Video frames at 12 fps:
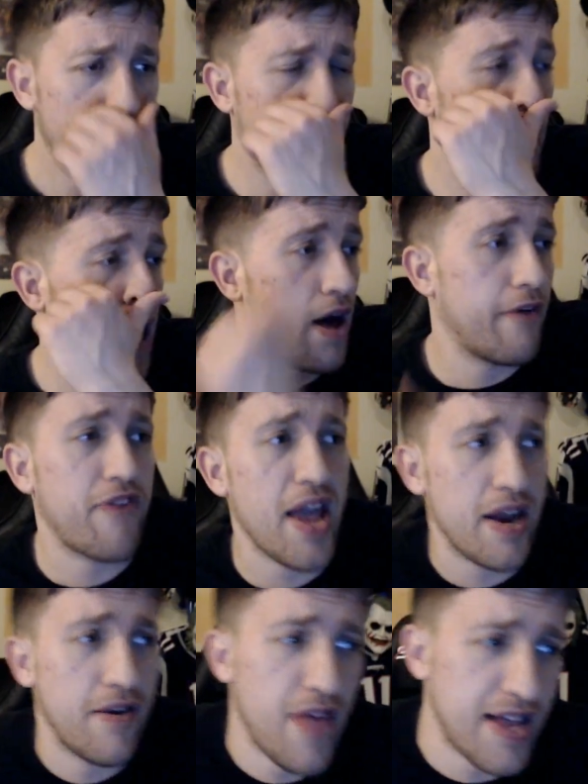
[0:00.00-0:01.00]
uh, fan
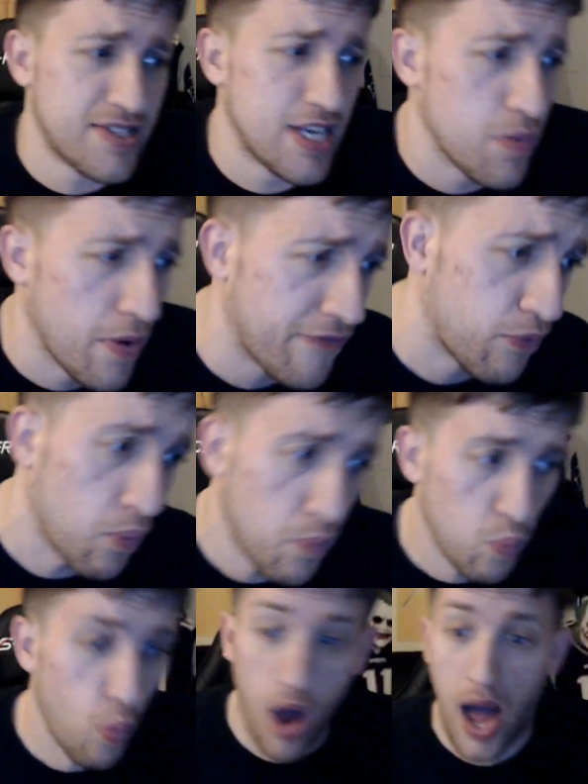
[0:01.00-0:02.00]
of that scene with
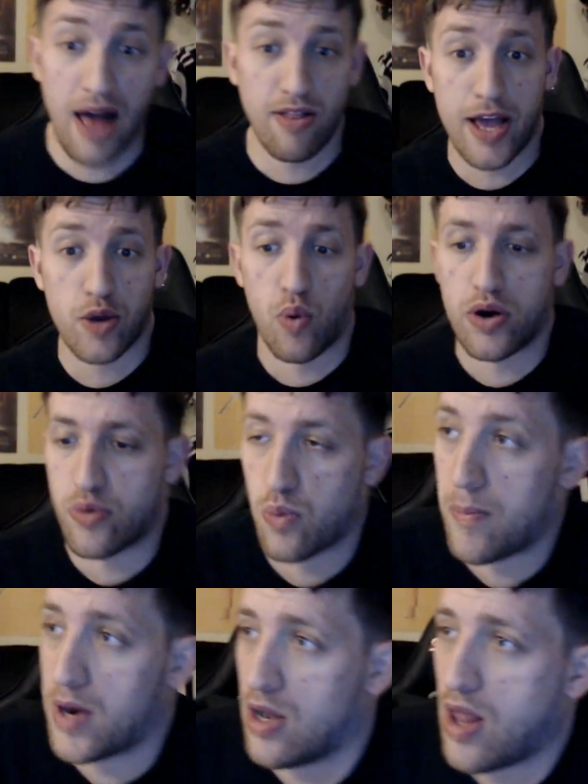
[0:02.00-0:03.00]
i like wonder
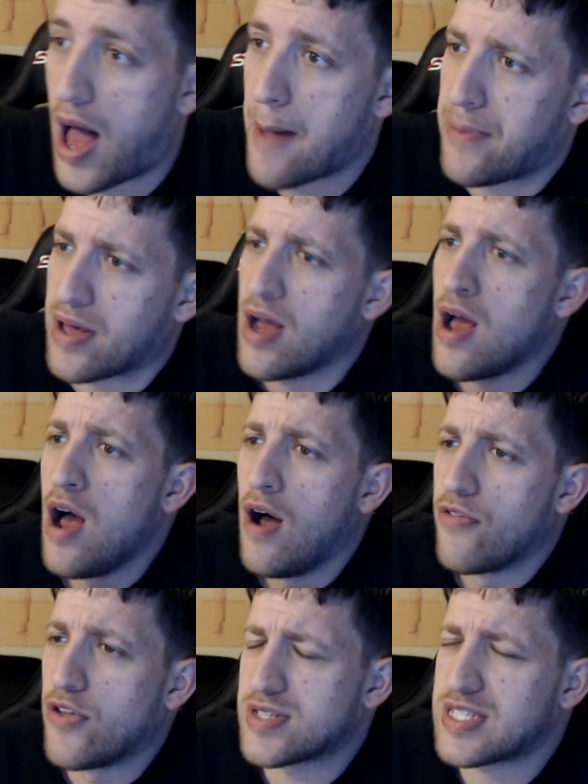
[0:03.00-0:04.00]
woman a lot but
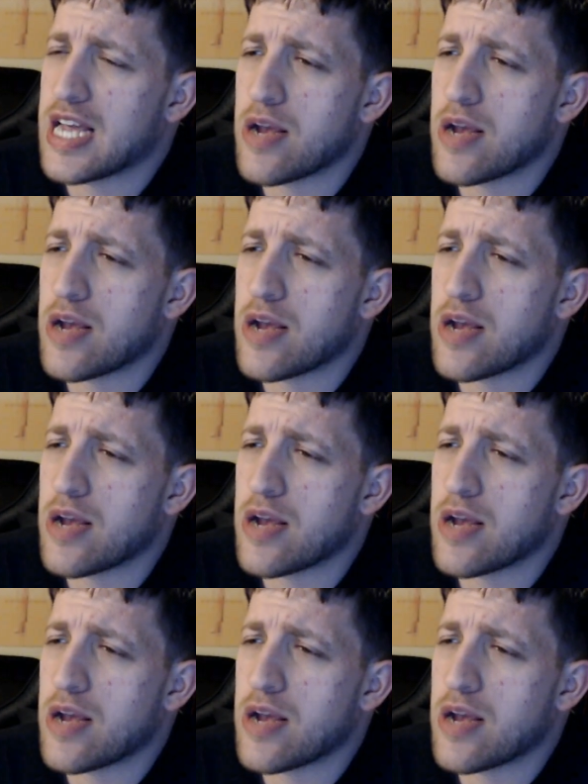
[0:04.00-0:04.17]
the scene